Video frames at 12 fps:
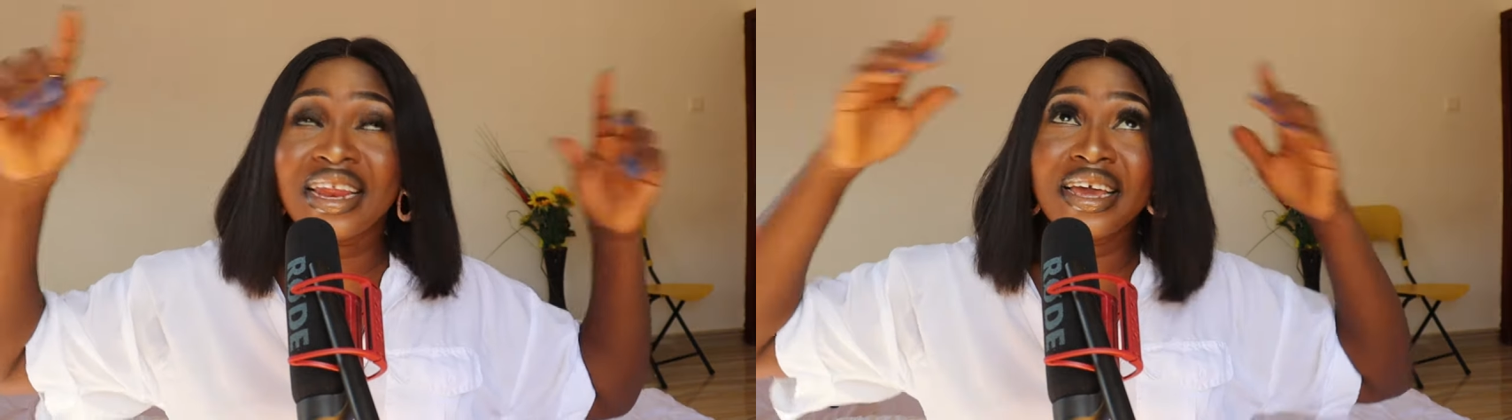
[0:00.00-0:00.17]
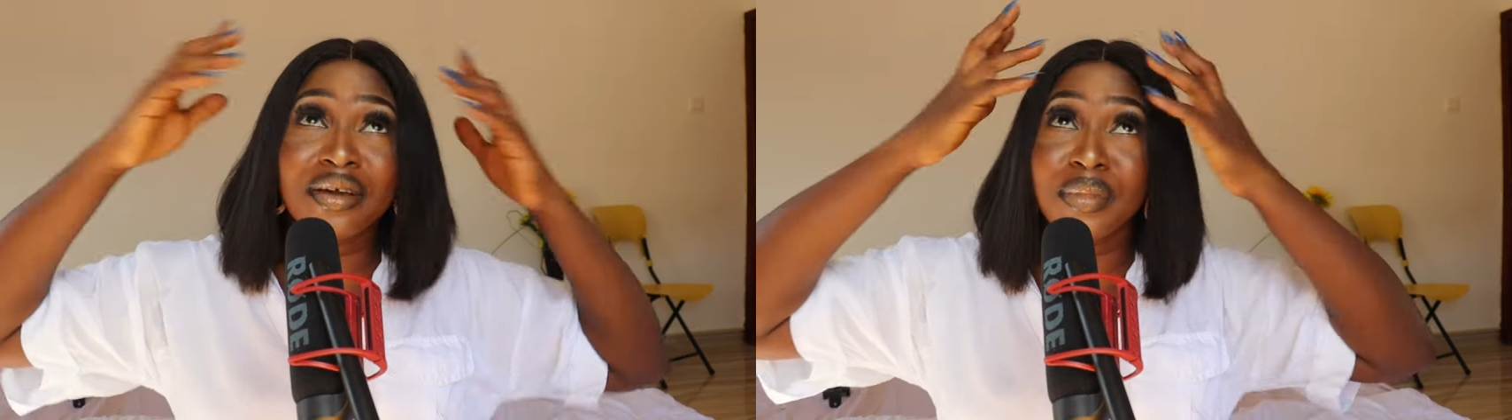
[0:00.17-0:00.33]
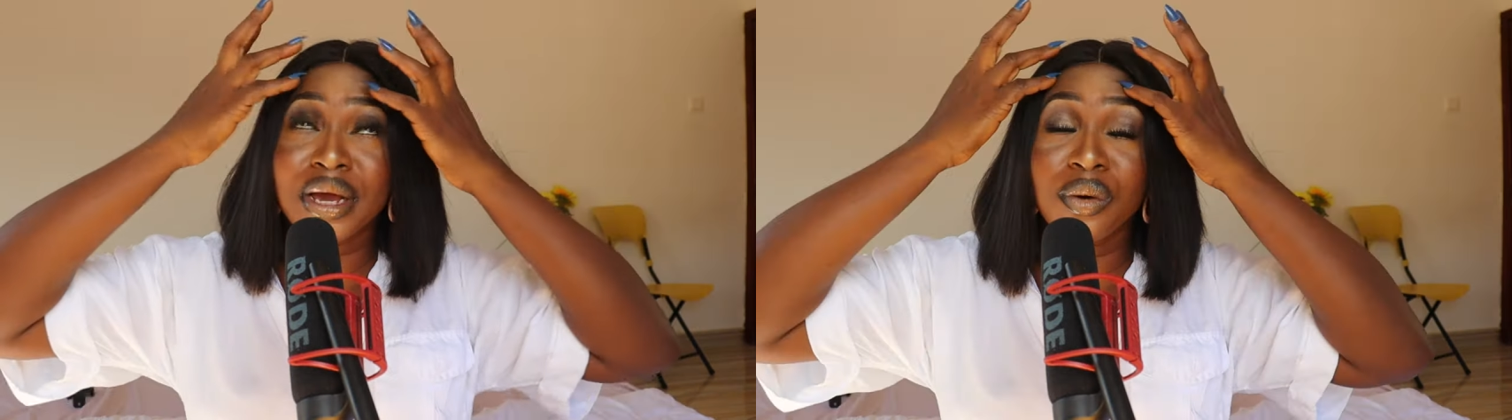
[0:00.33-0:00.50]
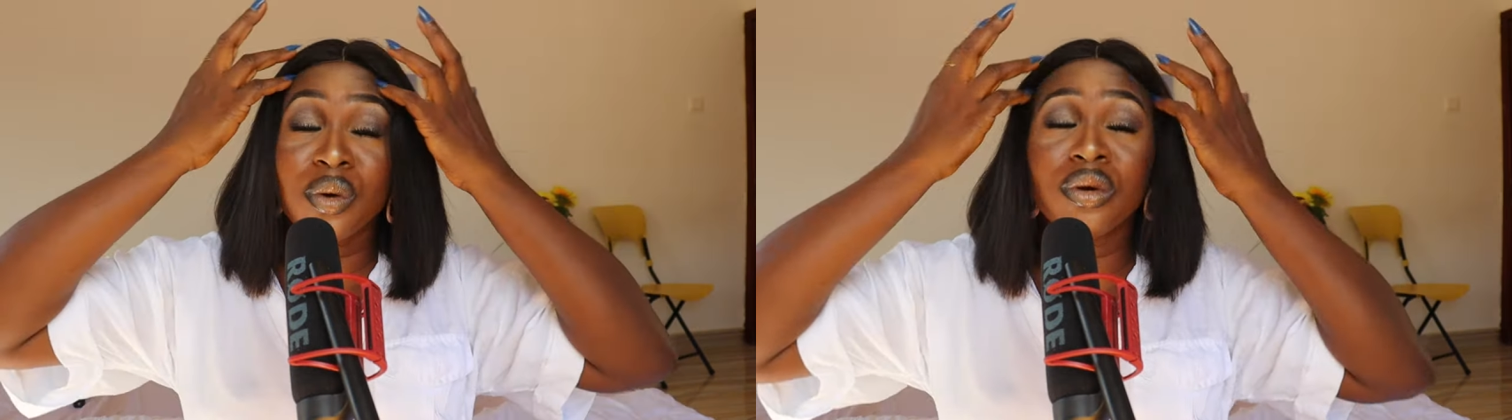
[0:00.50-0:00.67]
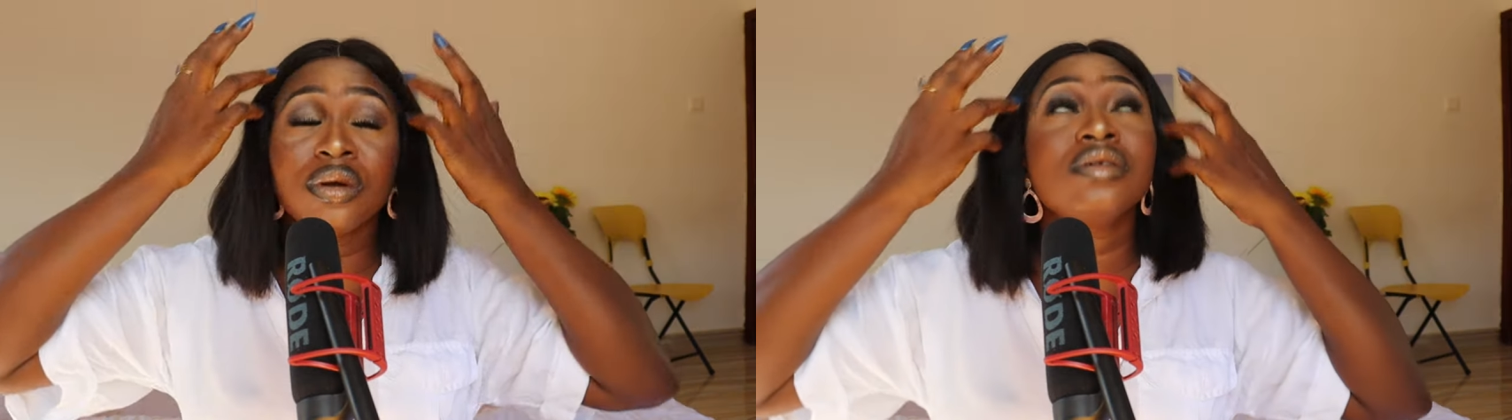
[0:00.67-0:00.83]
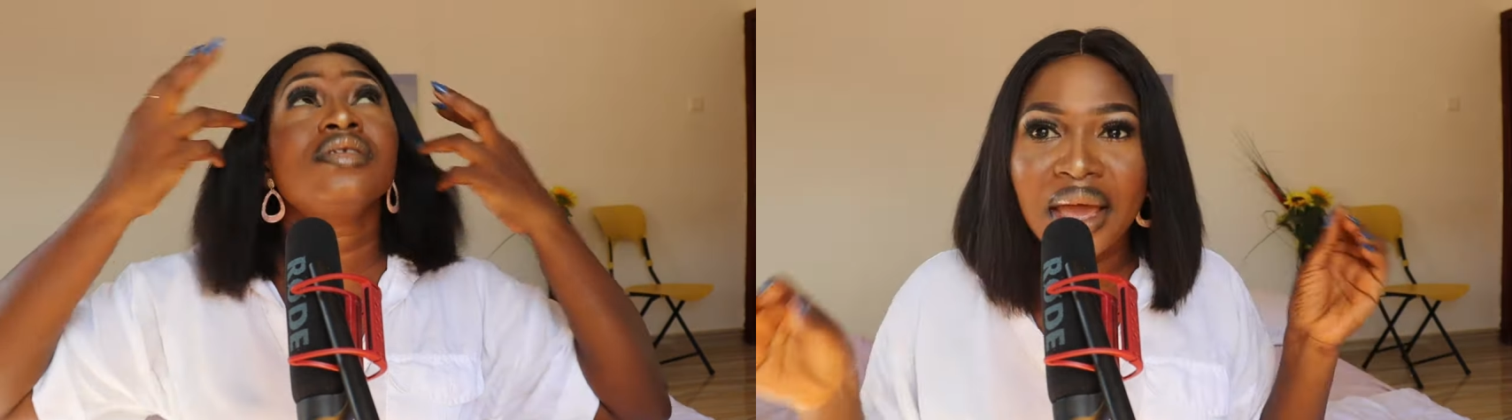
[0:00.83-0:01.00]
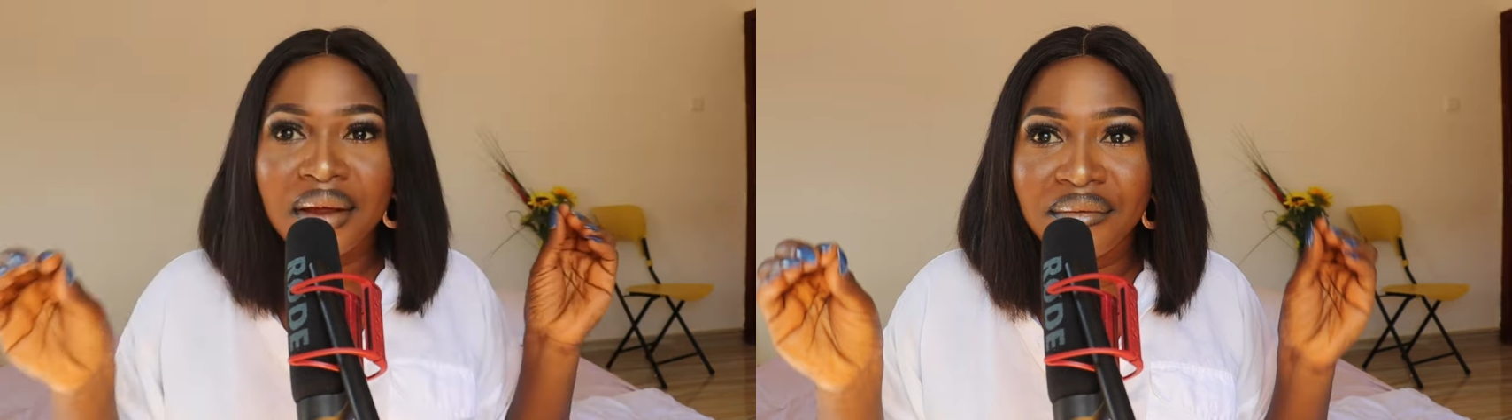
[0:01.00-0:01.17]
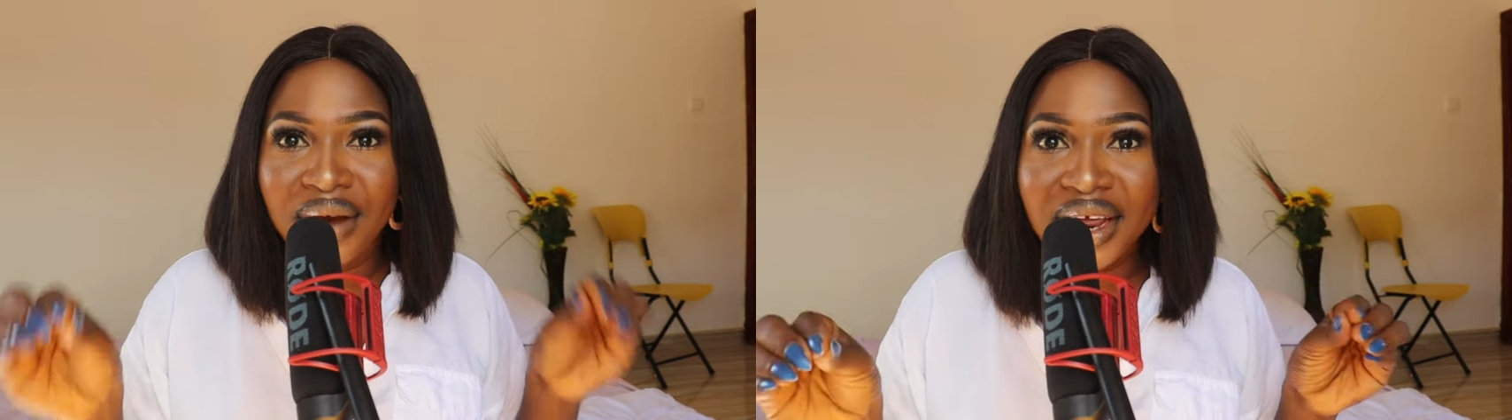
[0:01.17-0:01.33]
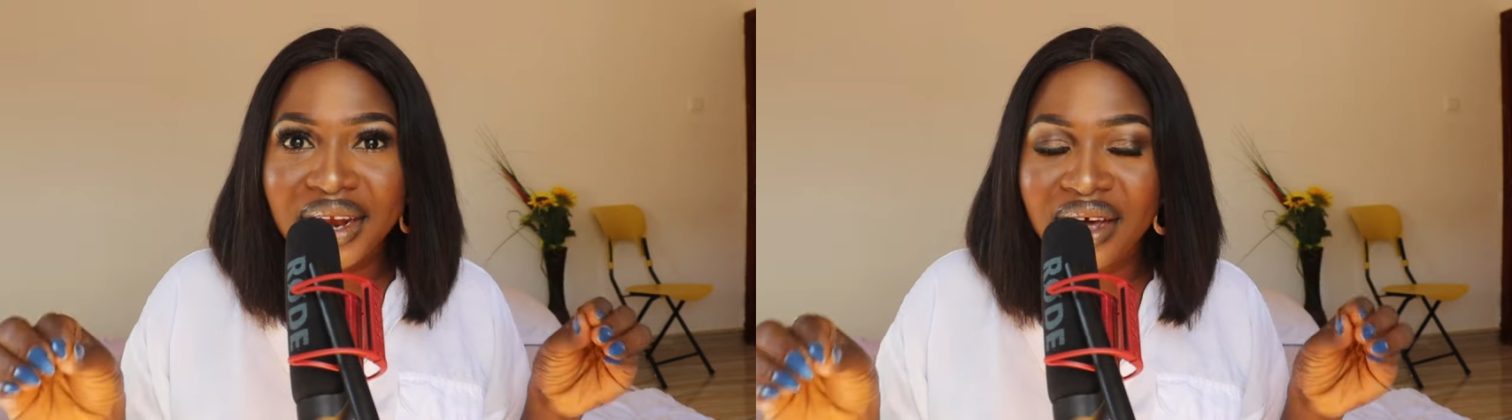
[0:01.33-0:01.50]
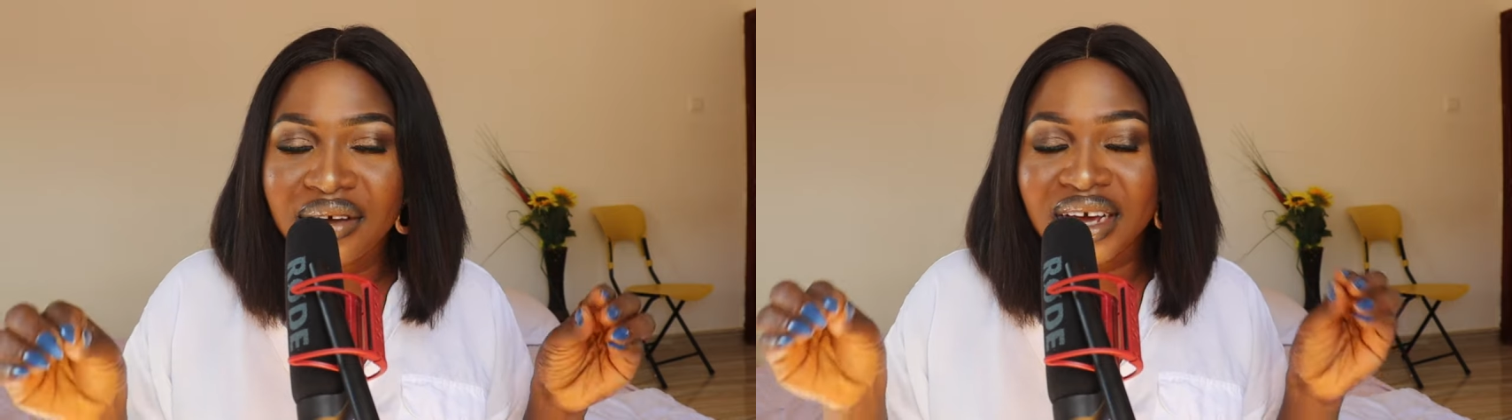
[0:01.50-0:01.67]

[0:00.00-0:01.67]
like my own. Right now,